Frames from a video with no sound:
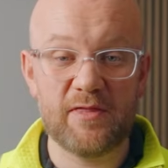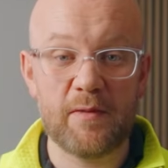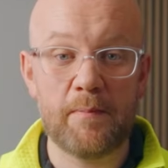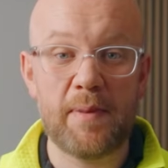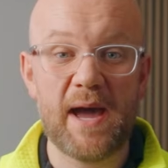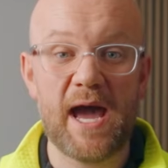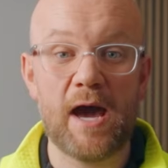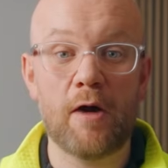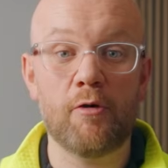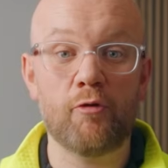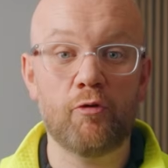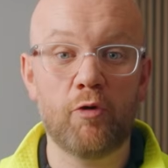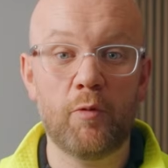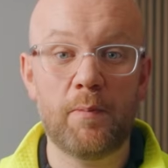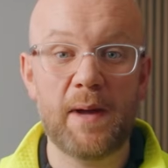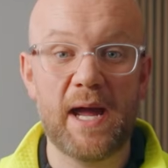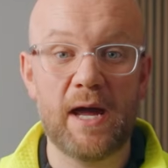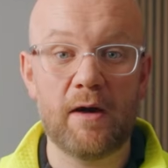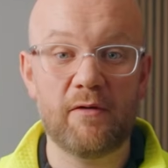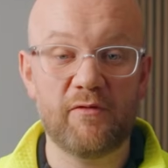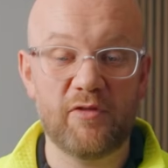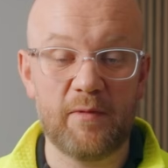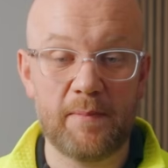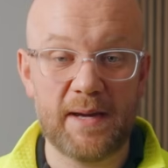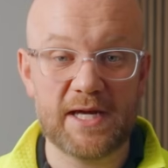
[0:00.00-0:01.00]
the power up
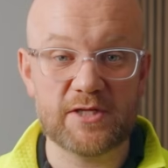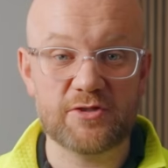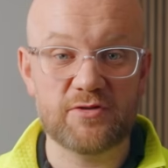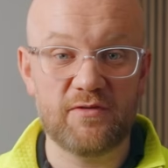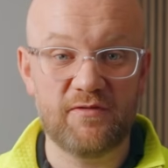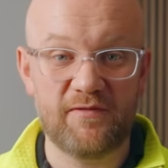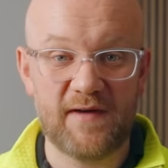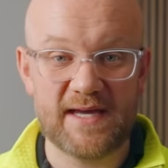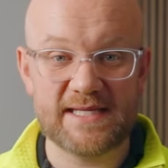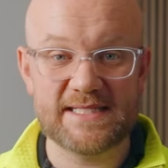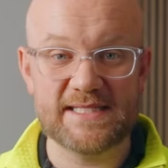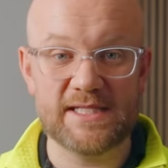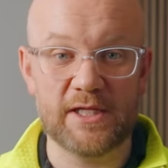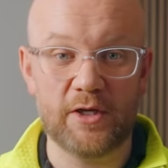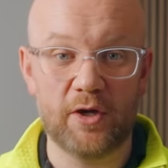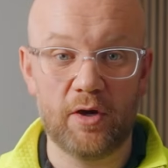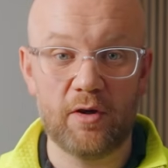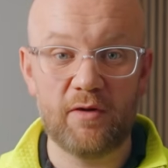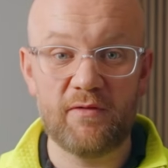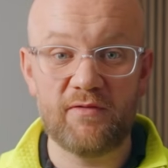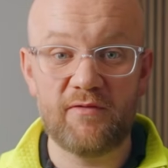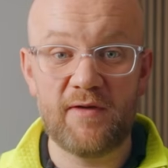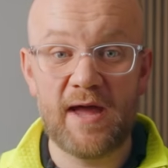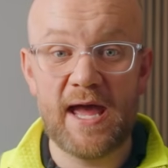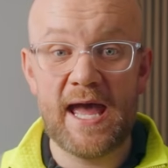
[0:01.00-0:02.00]
out of the battery fast
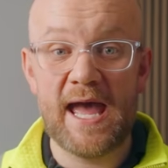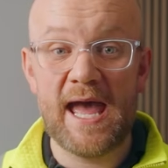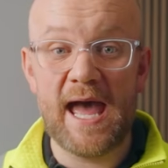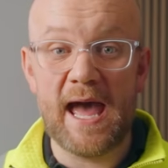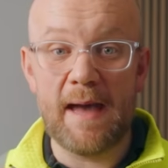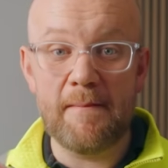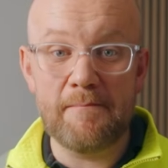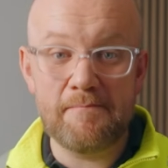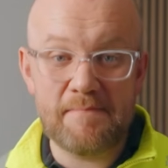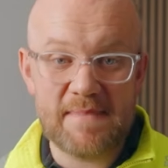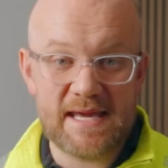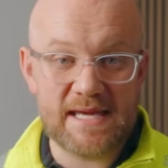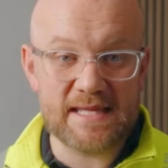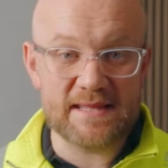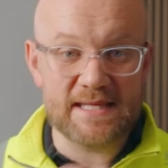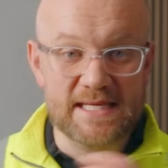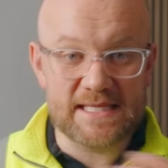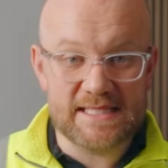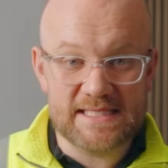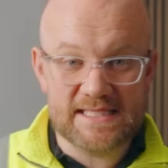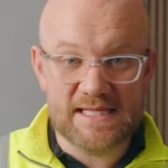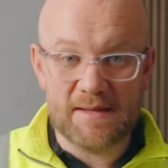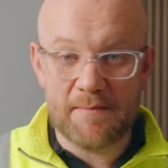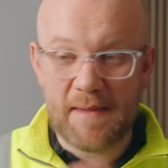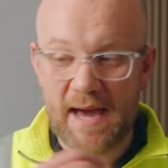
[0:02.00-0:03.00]
enough and meet
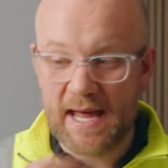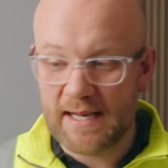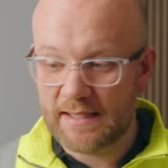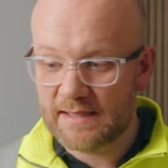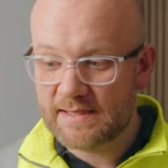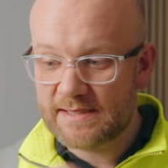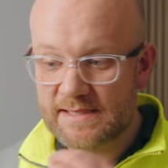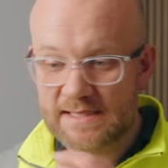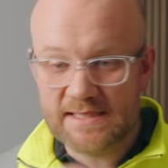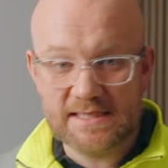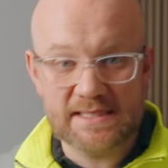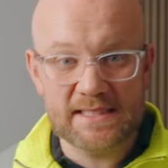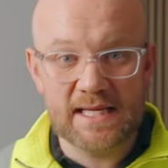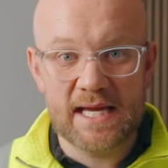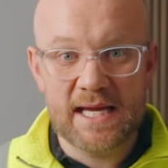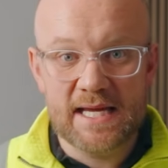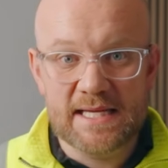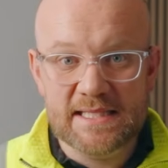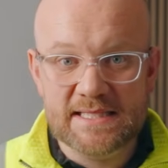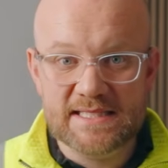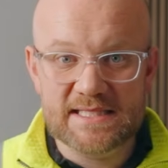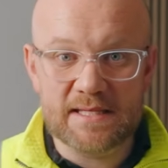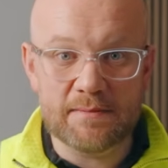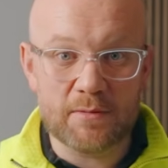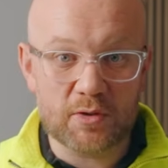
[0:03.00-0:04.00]
these demands
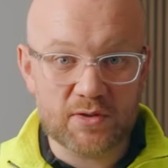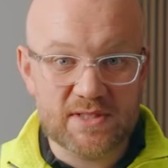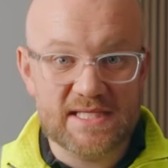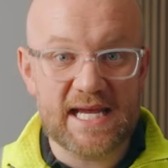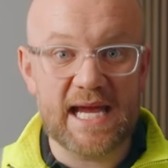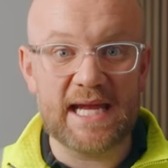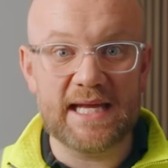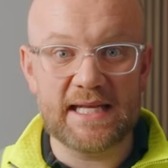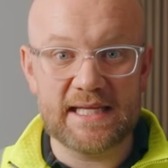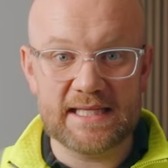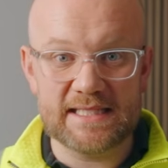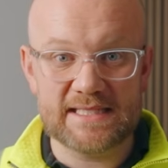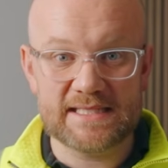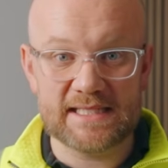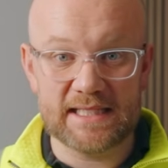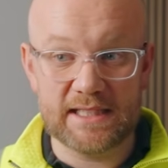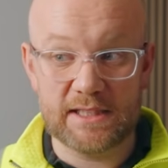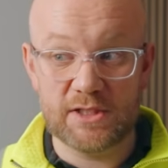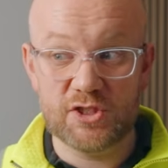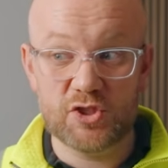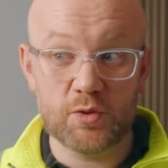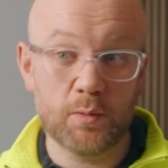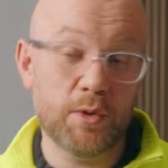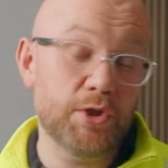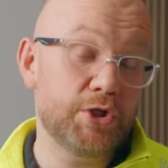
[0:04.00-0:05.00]

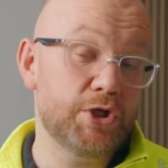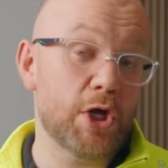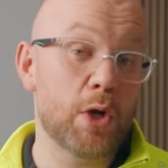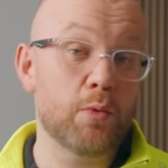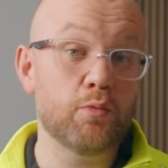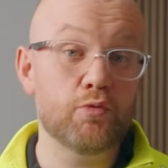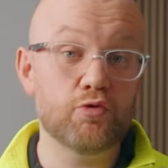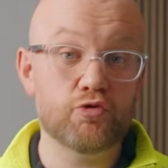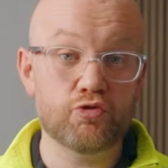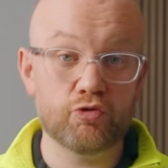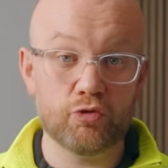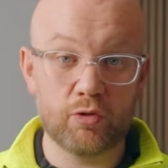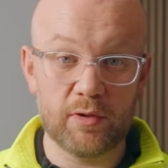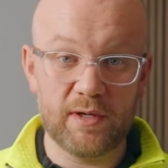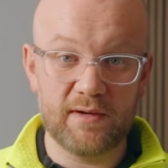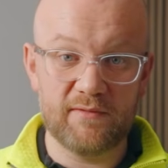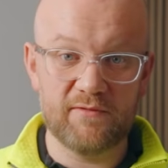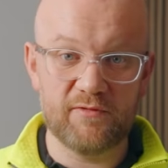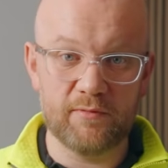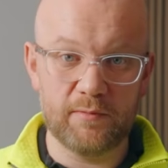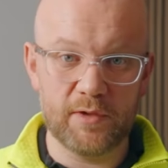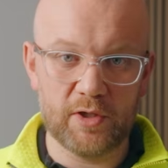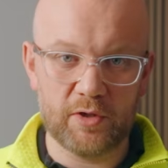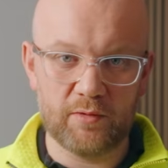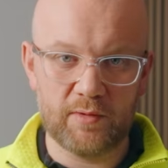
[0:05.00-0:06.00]
simultaneously so we don't draw in
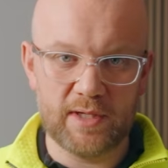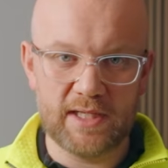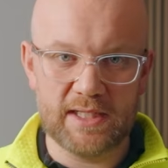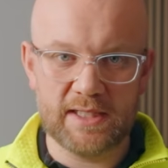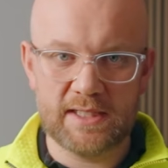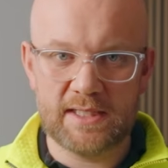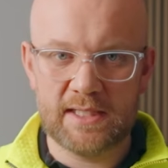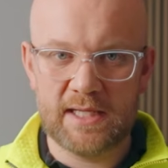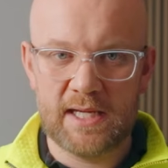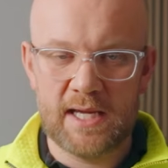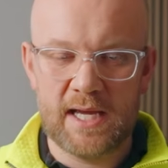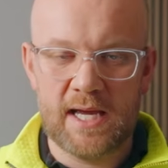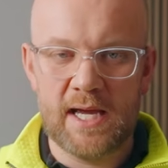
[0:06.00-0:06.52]
from the grid.